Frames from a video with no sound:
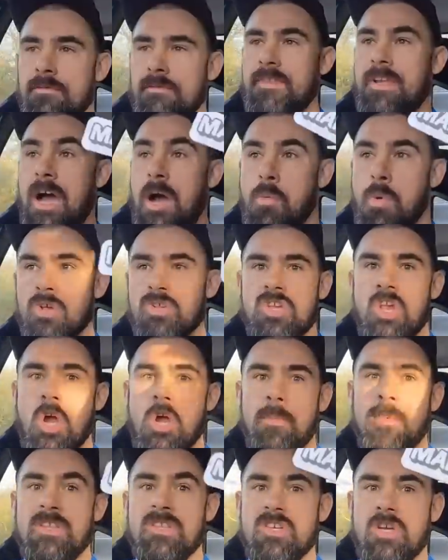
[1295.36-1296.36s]
Now I was
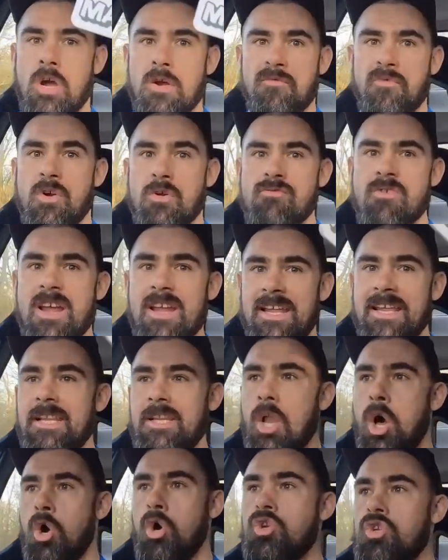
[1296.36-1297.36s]
hoping to go for a really
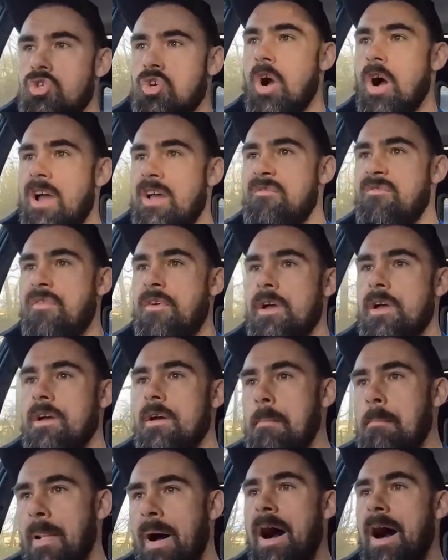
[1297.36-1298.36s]
long drive,
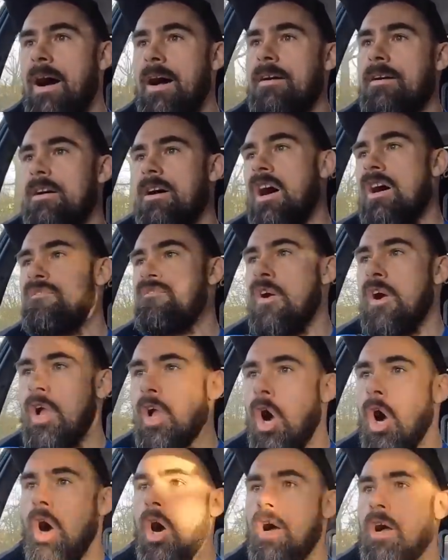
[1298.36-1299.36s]
but I
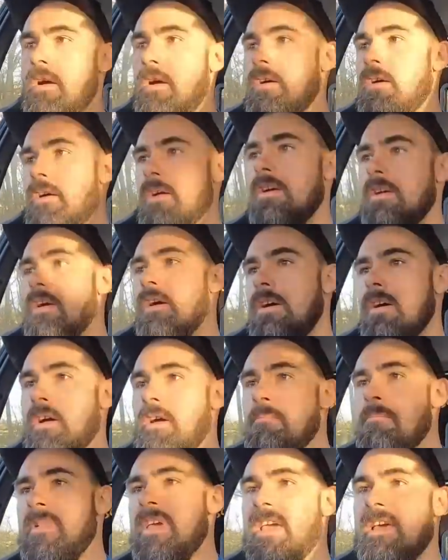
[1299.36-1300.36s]
forgot
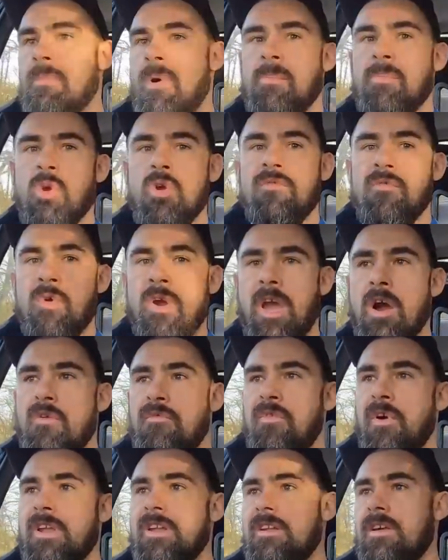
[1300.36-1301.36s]
me and my beautiful
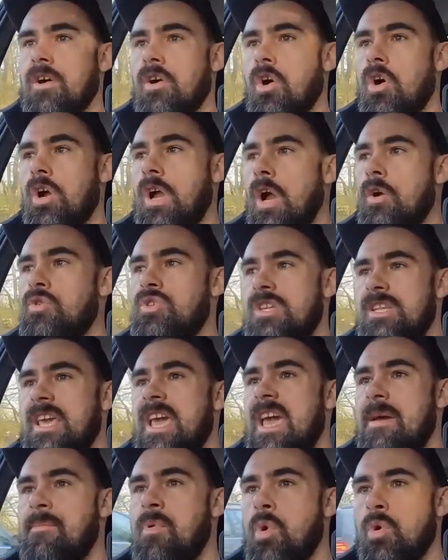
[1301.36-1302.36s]
girlfriend have got to go to the
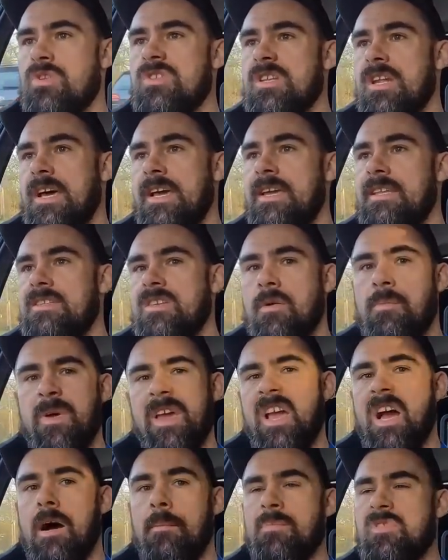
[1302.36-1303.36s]
airport today to
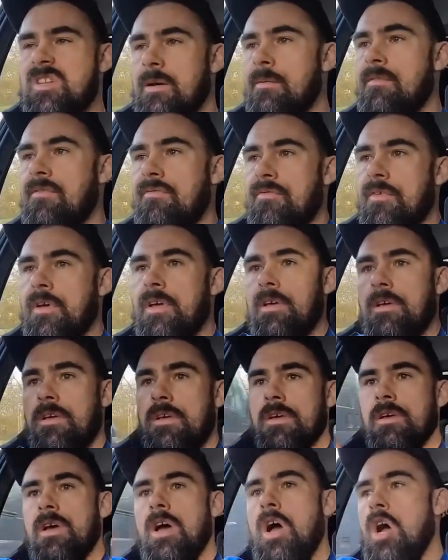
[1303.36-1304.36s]
pick up some of
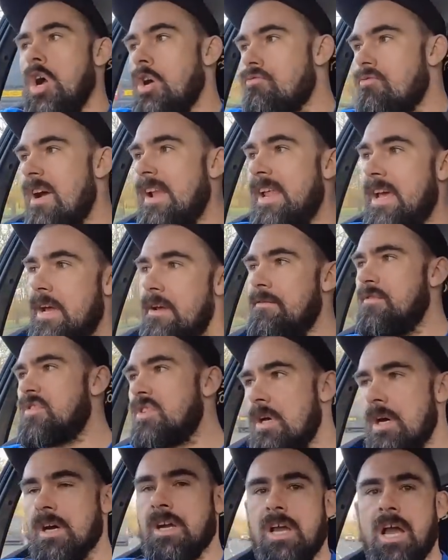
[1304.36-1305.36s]
her relatives
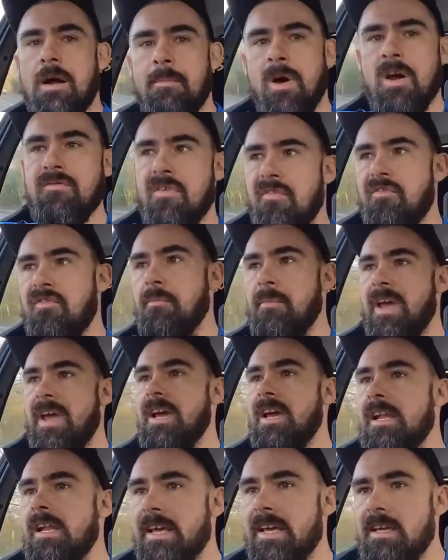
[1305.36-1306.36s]
that come over from
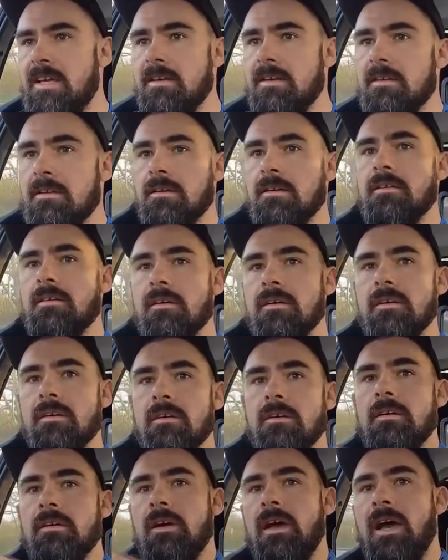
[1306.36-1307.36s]
Italy,
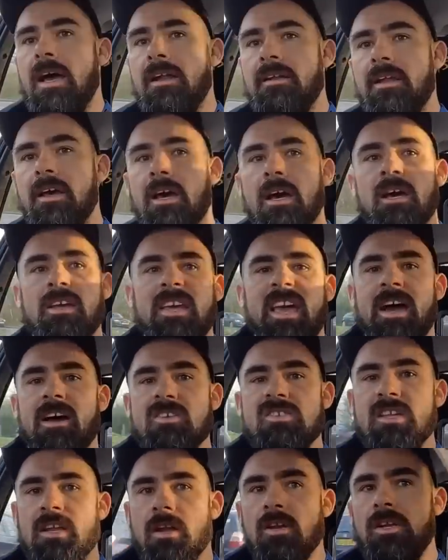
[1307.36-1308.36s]
and yeah, I
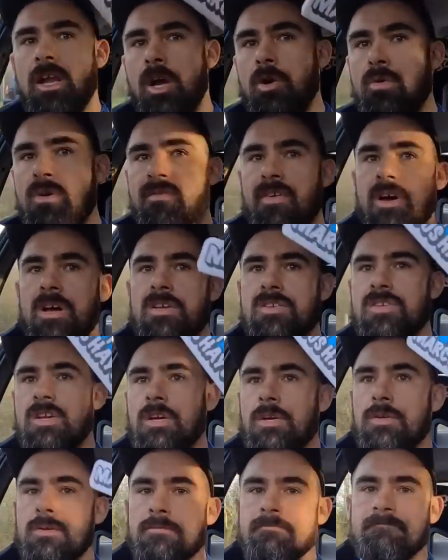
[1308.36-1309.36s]
said I'd go with her,
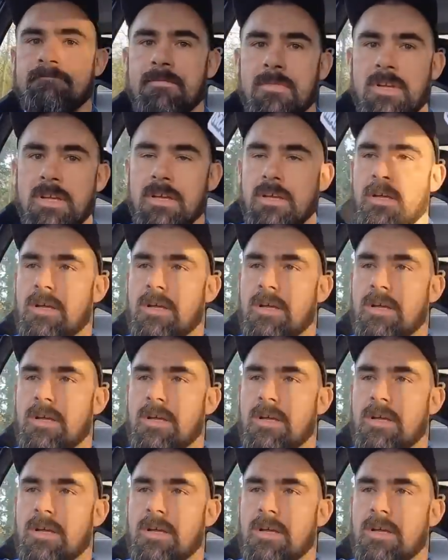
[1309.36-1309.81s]
so.